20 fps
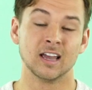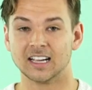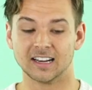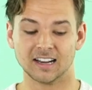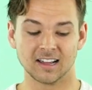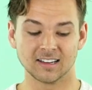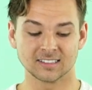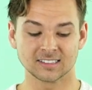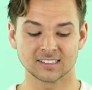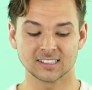And
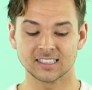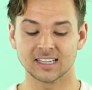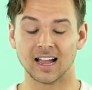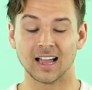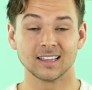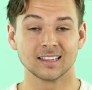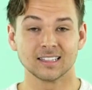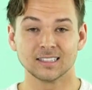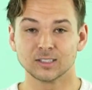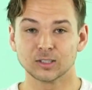honestly,
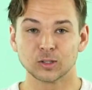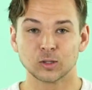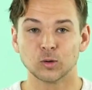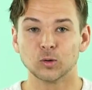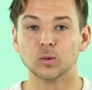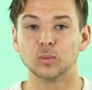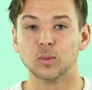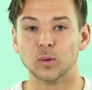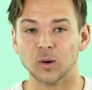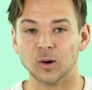I think they're
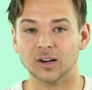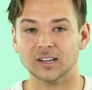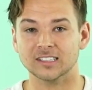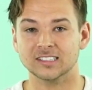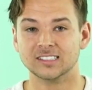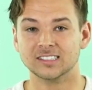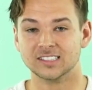cool boards.